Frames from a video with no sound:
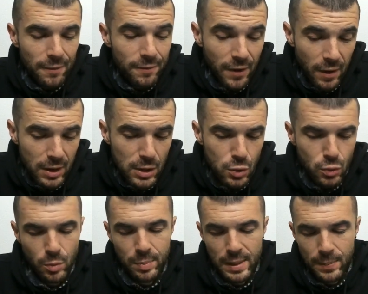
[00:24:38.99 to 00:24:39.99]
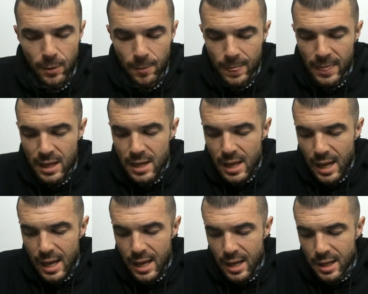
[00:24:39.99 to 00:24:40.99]
very neutral people,
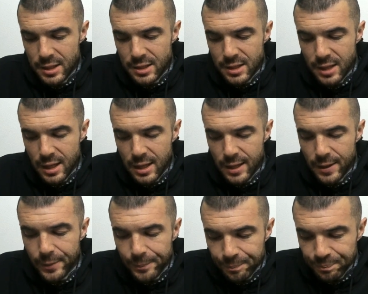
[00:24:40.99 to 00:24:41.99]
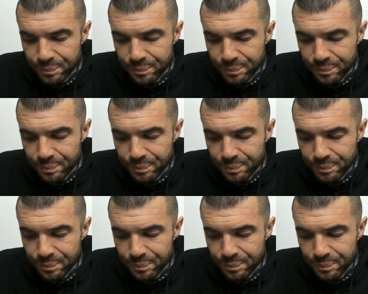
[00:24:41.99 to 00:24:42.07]
and uh,